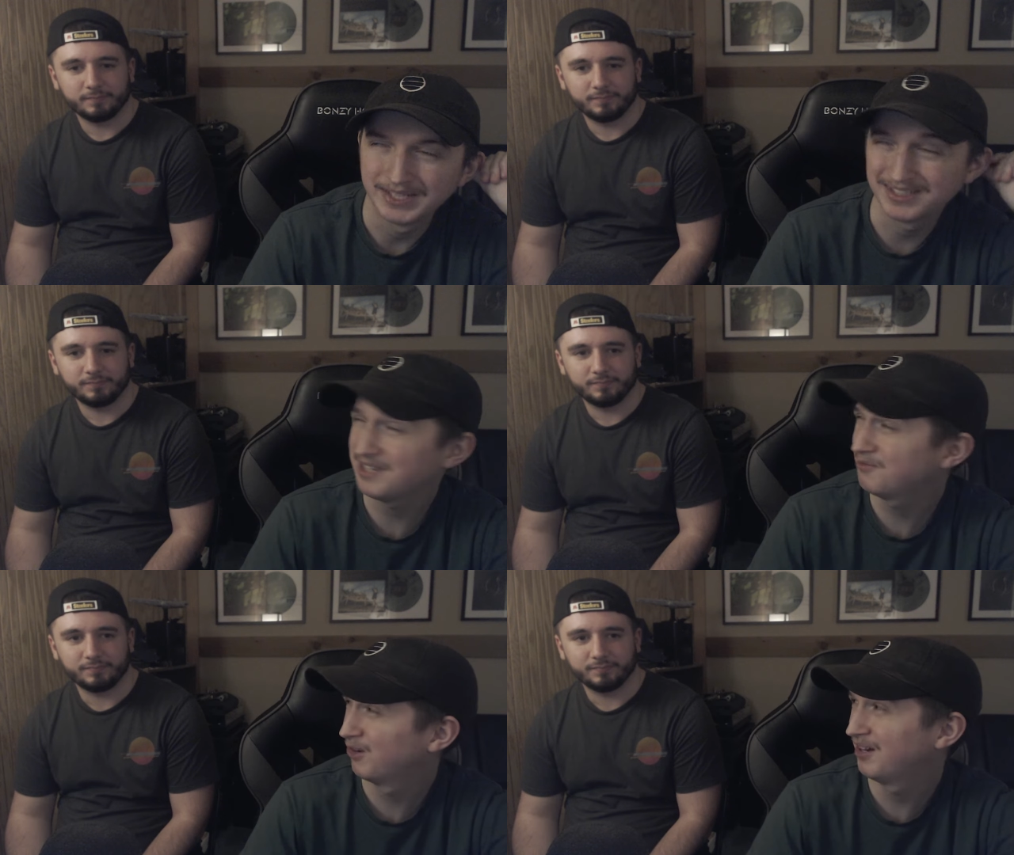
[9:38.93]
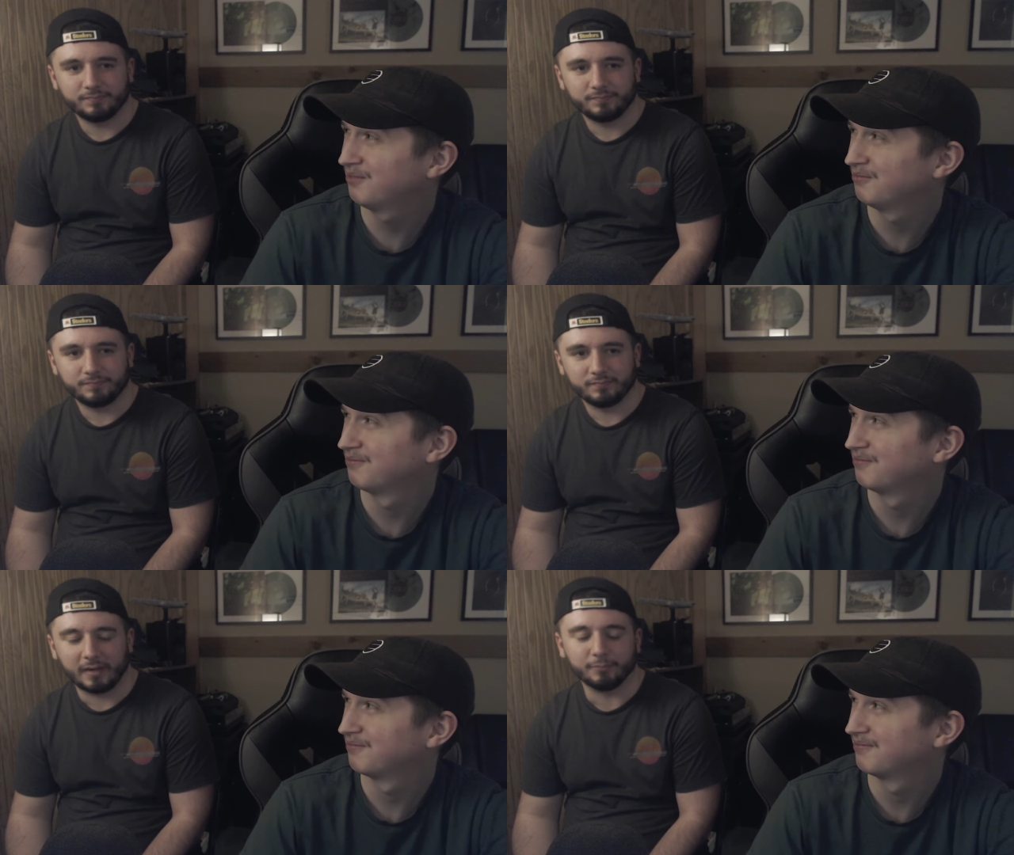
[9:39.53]
Speaker 1: Is he fine?
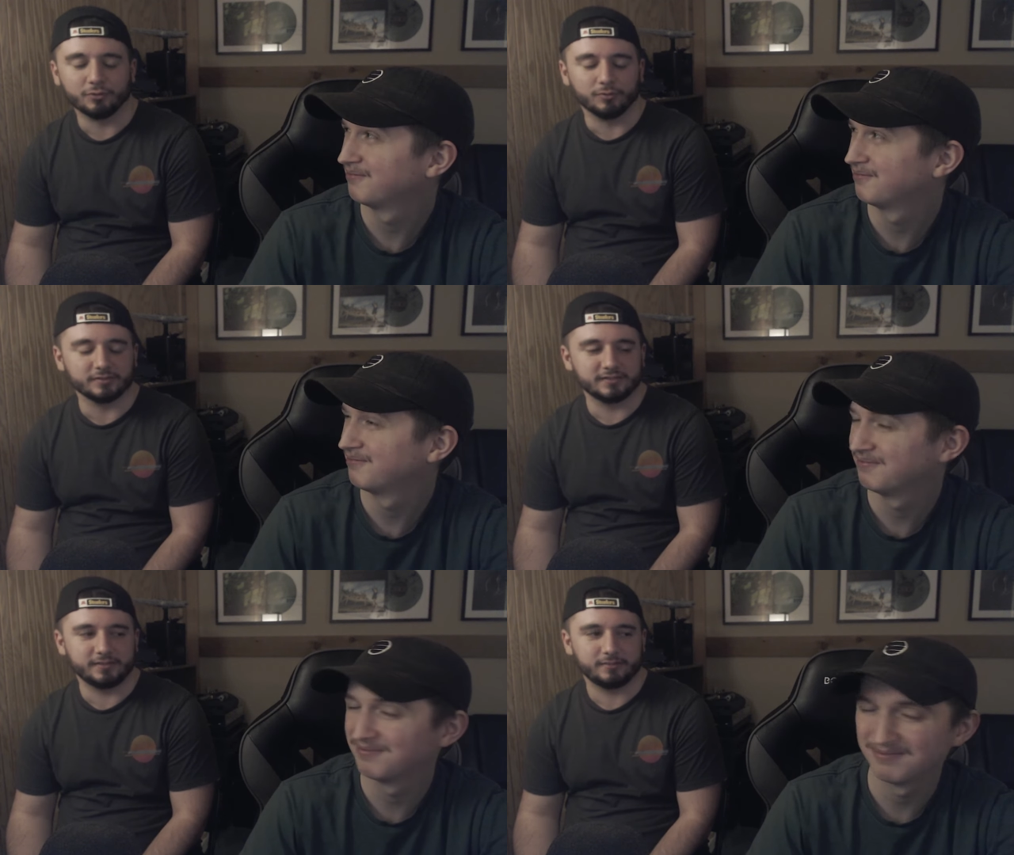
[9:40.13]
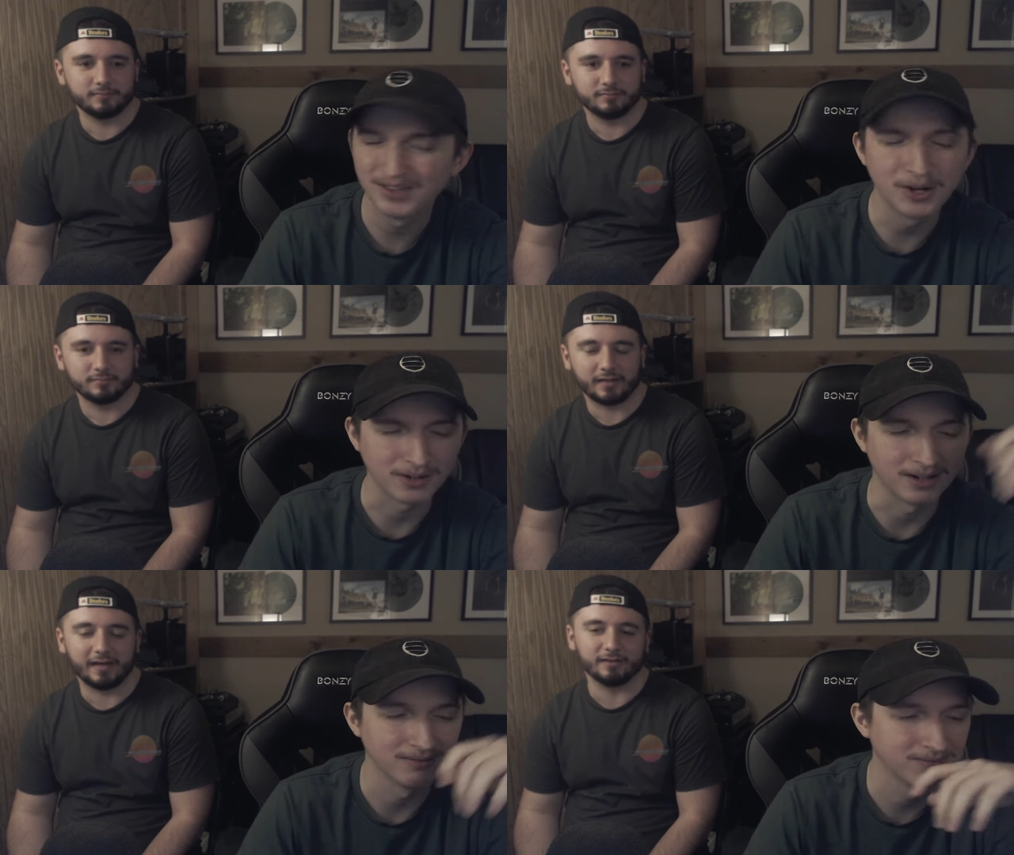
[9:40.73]
Speaker 2: I'm cool with C.
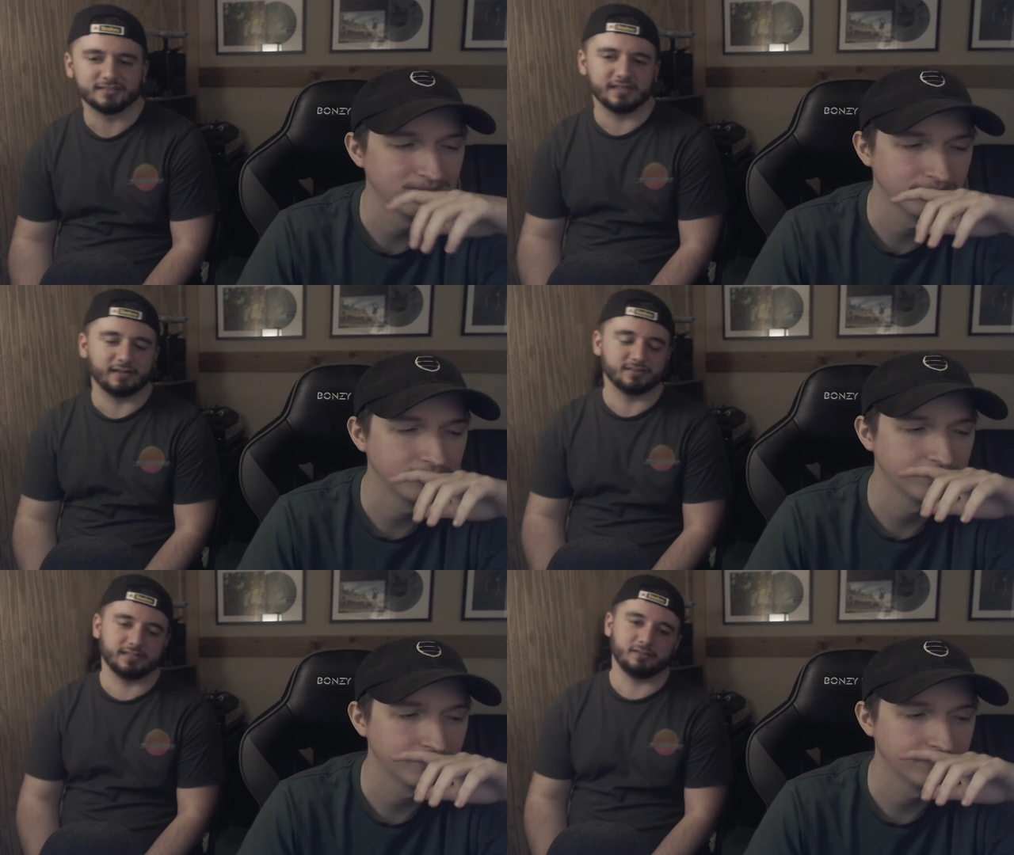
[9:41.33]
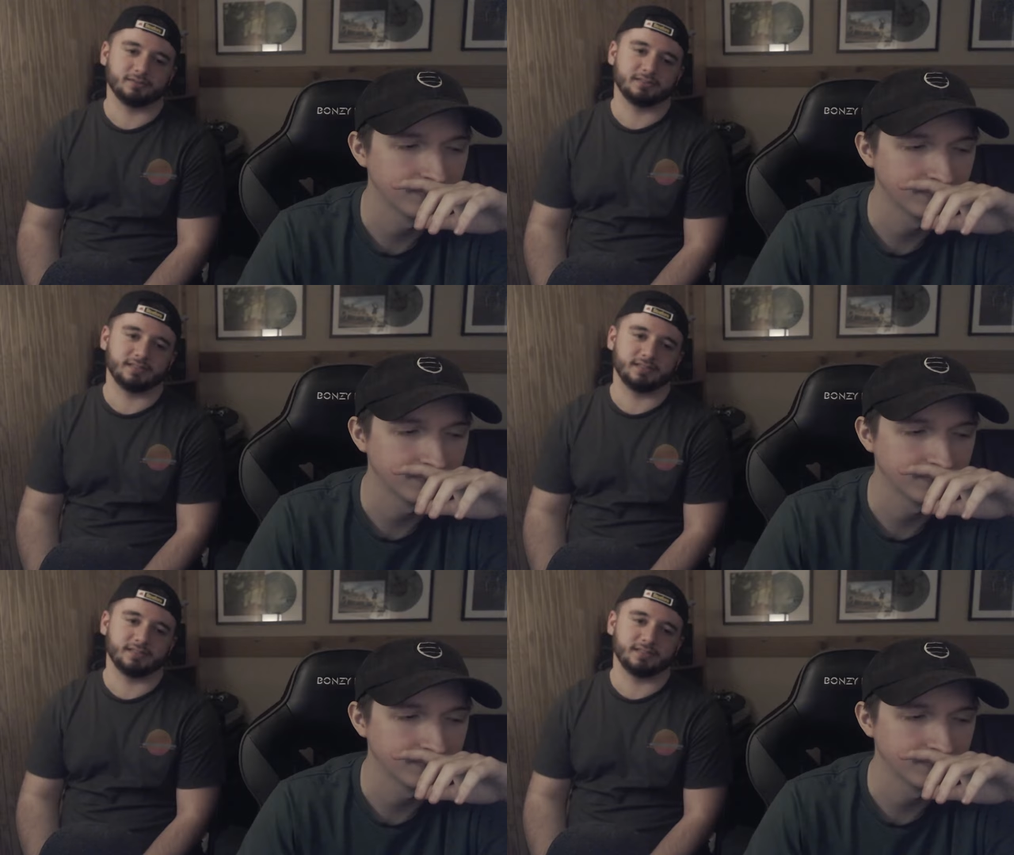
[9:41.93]
Okay. I, will I'll settle with